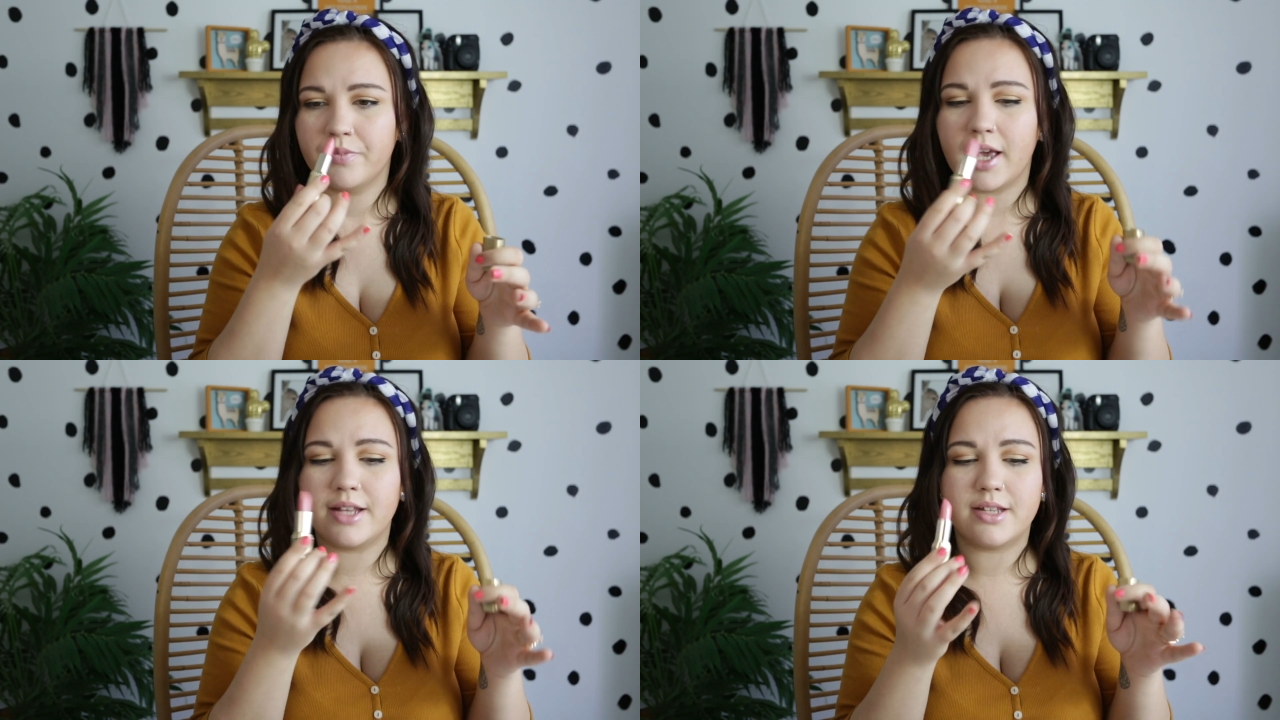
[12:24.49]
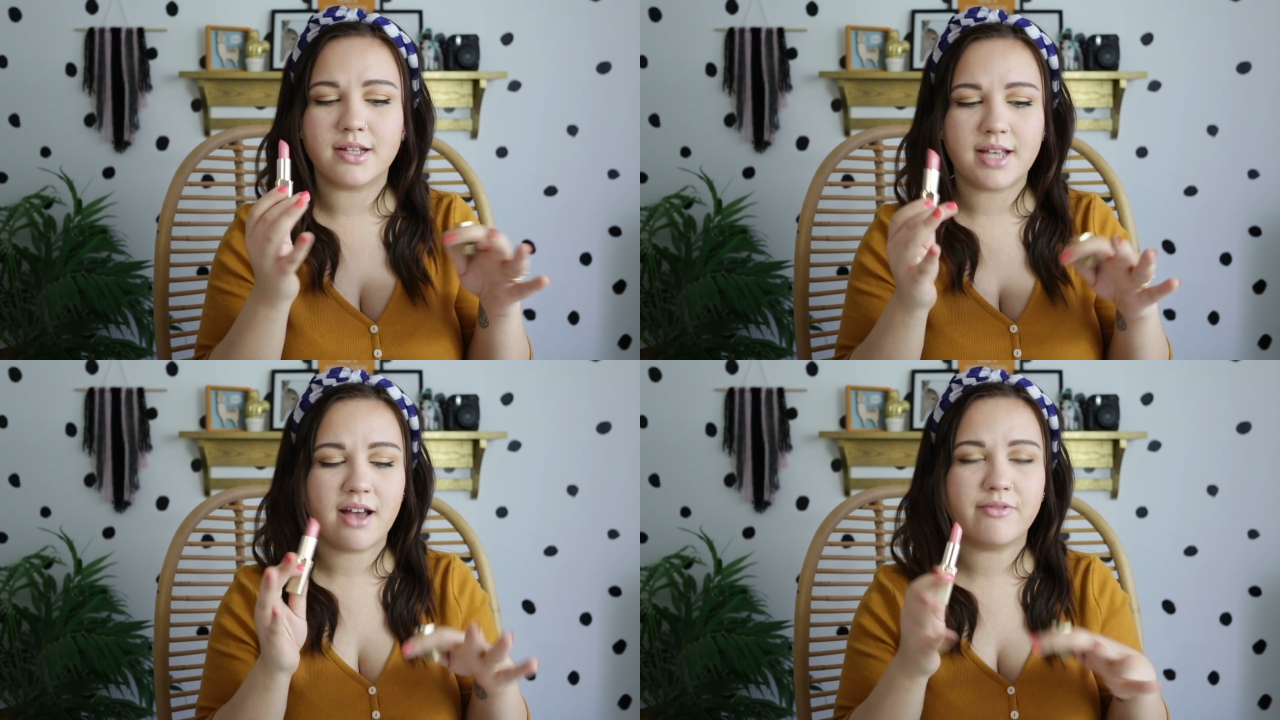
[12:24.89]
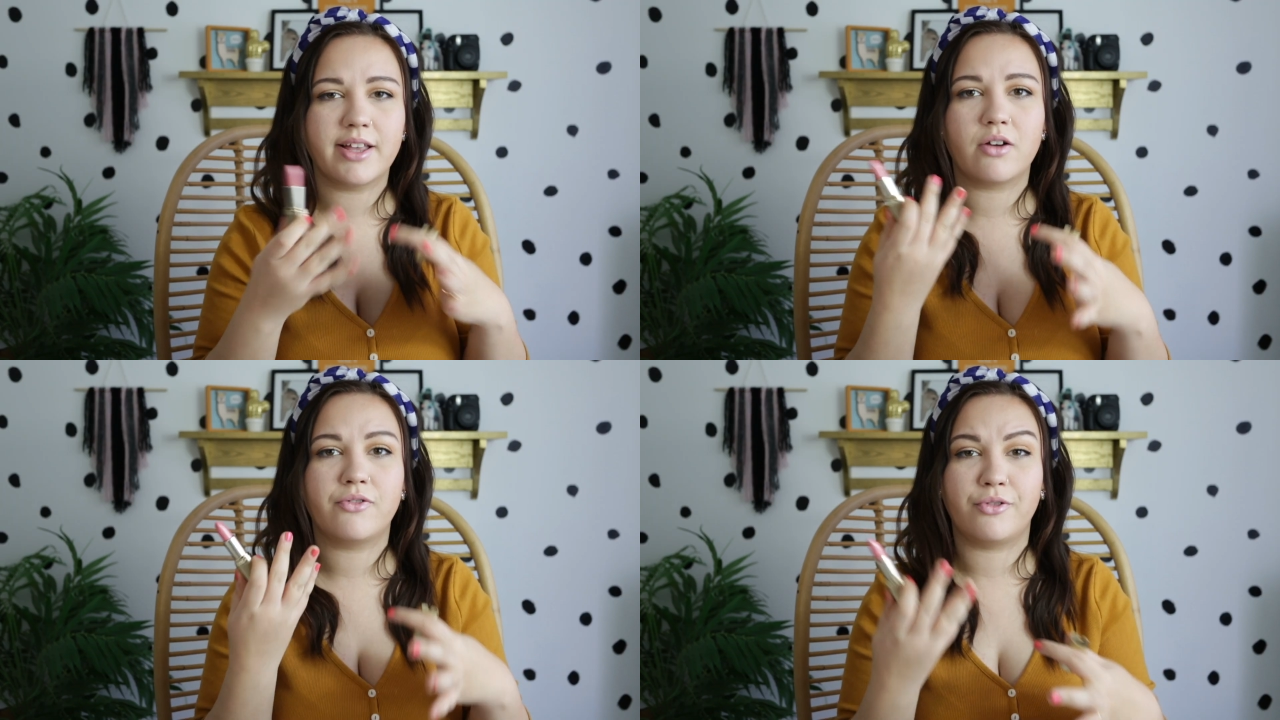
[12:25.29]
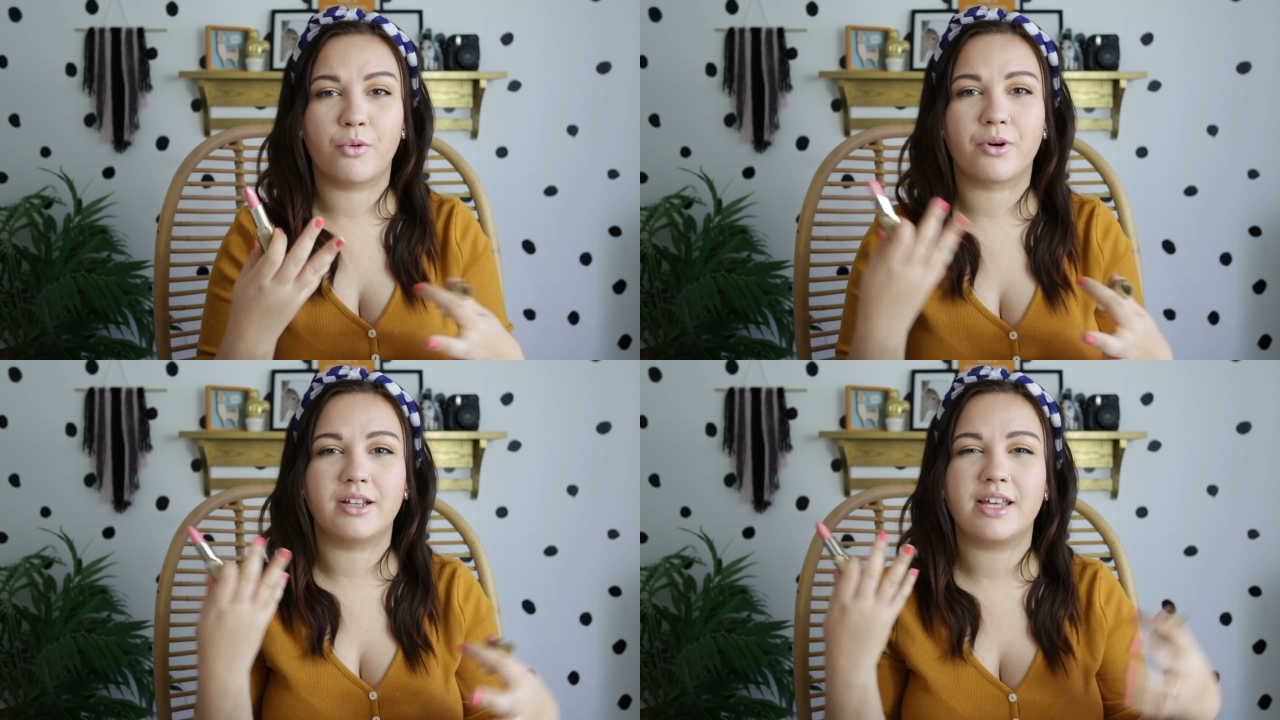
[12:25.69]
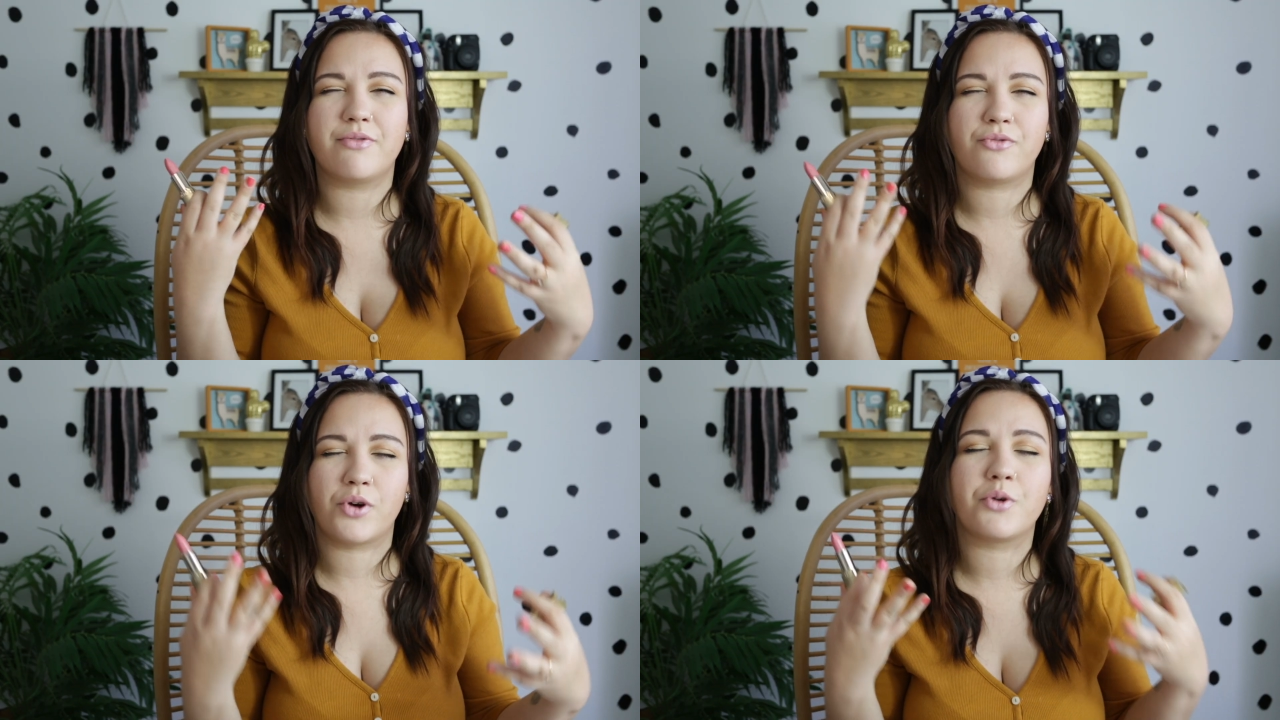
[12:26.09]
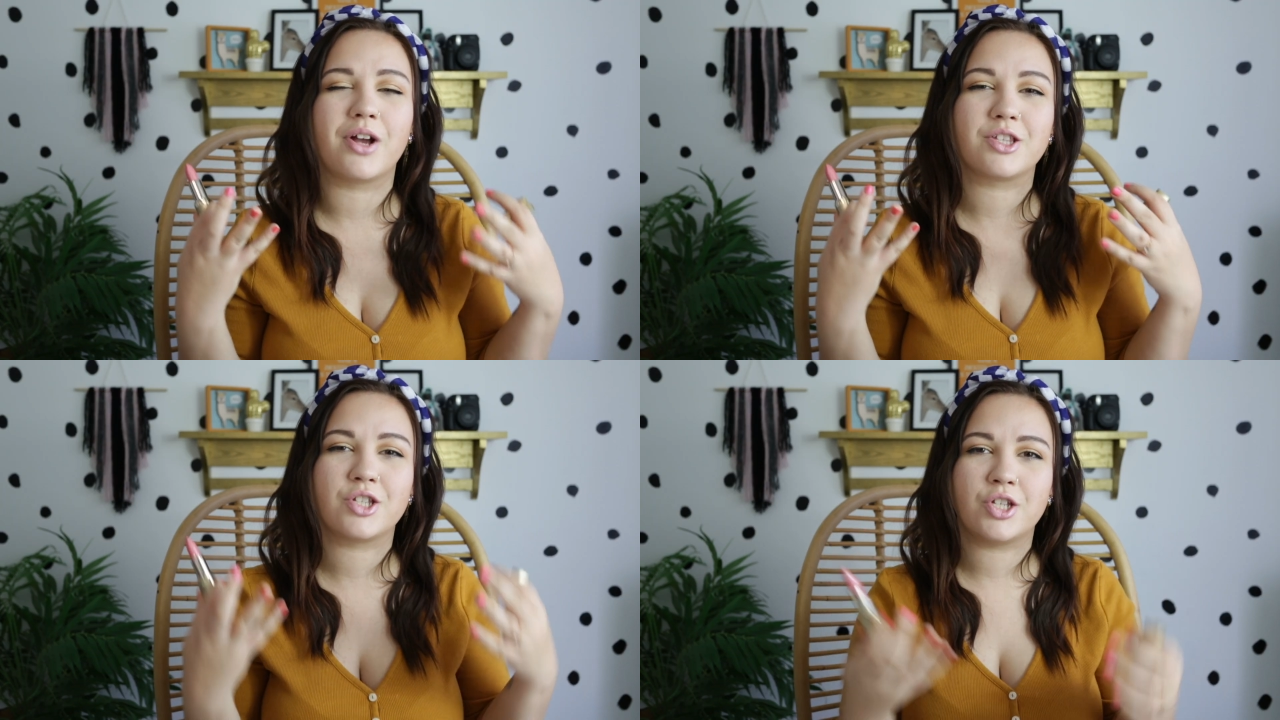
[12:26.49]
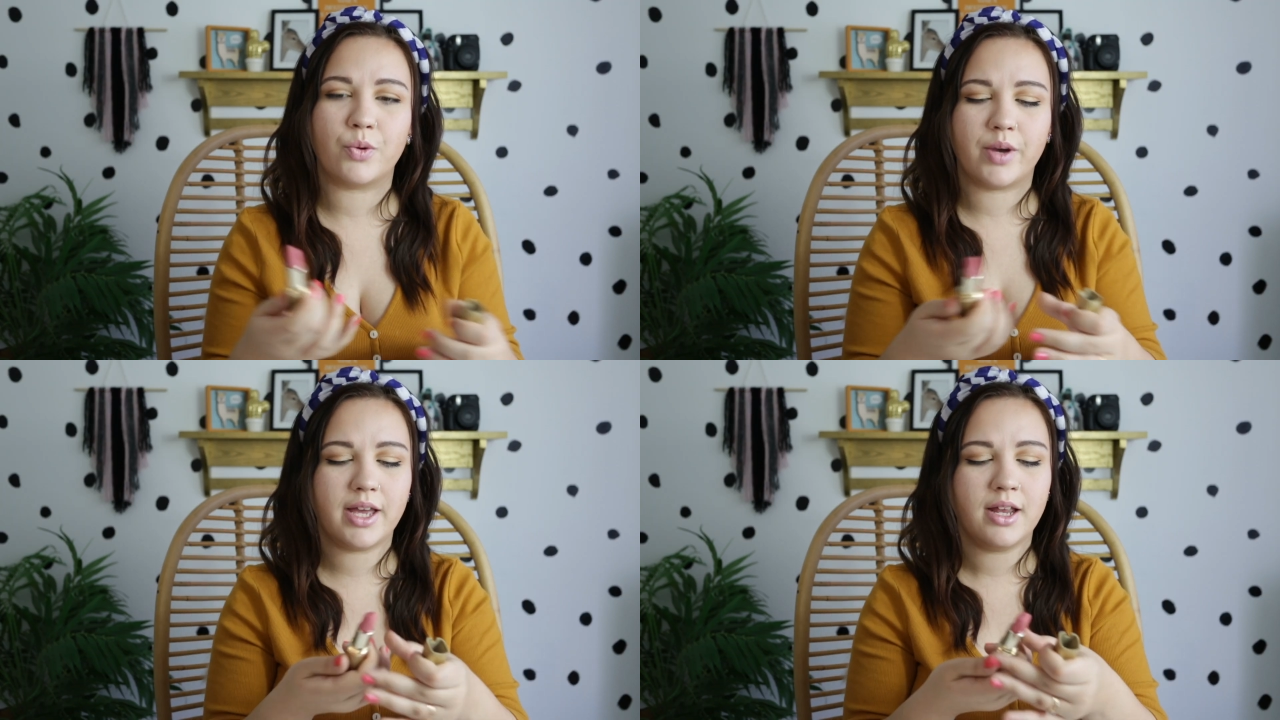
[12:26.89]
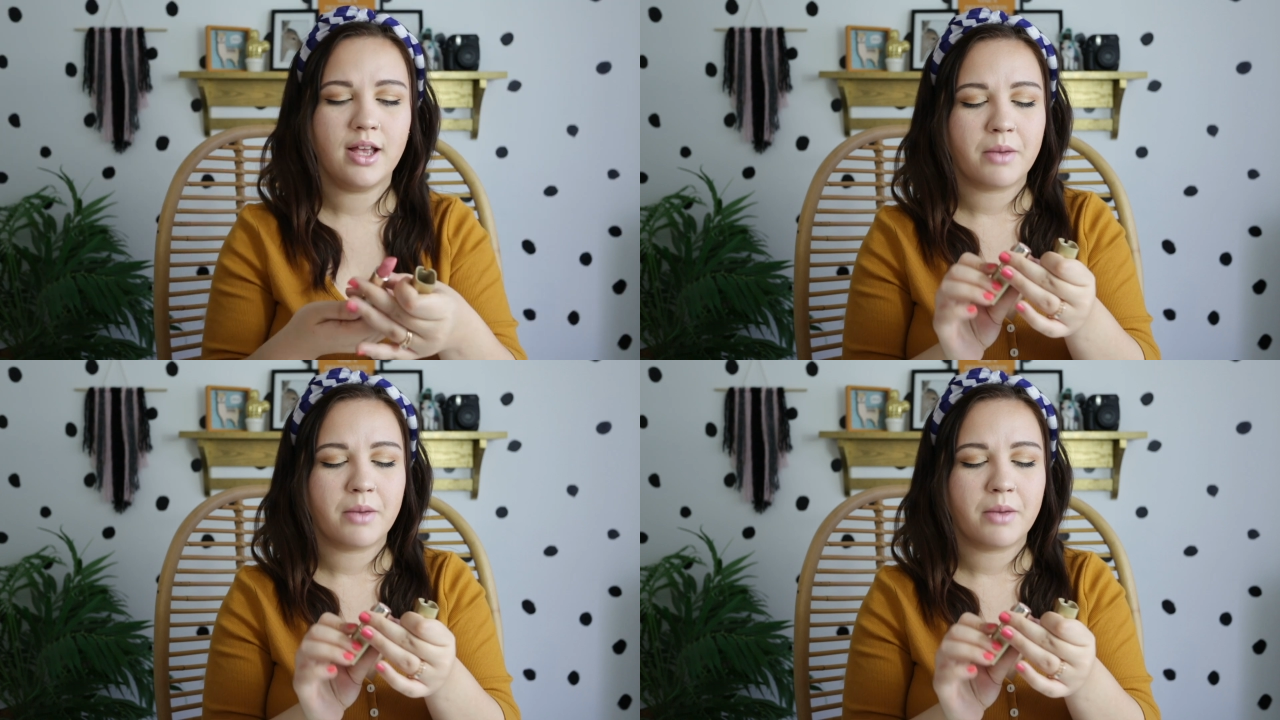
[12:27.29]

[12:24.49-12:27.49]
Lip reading: It does have like a florally fragrance to it,